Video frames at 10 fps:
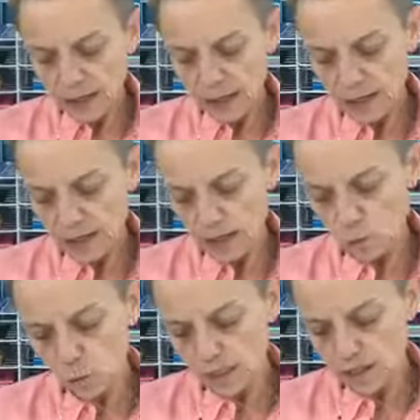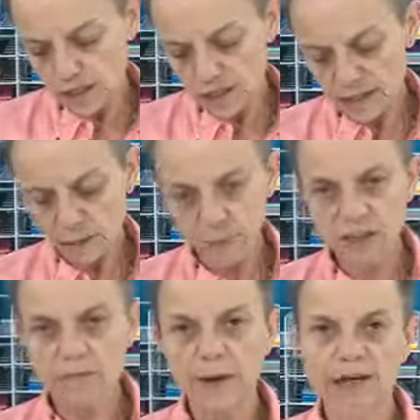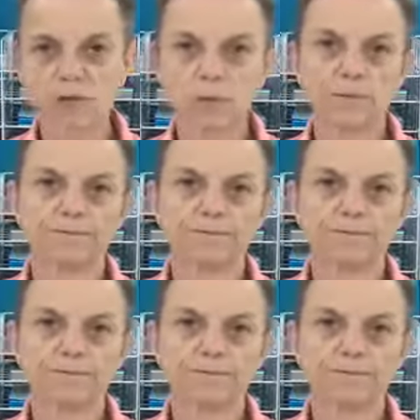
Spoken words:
I got a 1/16 piece of basswood.